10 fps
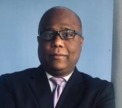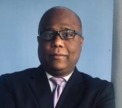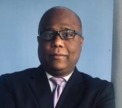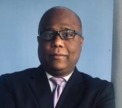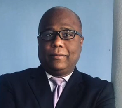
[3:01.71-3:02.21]

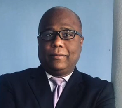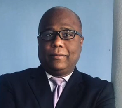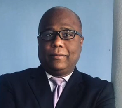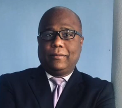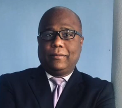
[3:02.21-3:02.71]

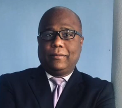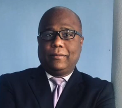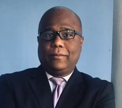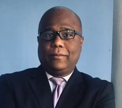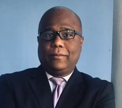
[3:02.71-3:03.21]

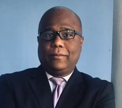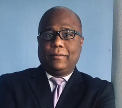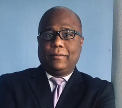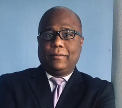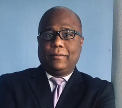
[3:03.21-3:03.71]

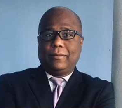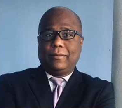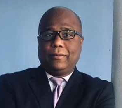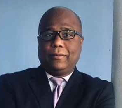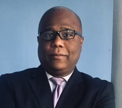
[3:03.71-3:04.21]

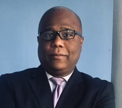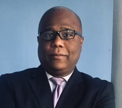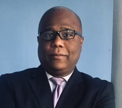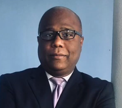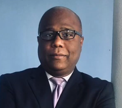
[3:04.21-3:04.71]

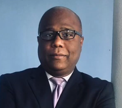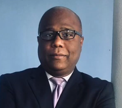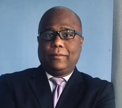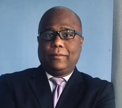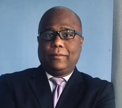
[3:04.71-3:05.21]

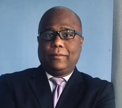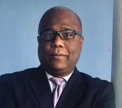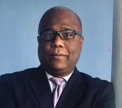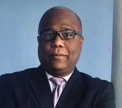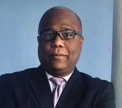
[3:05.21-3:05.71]

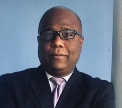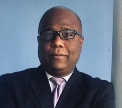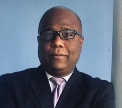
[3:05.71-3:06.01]
[no speech]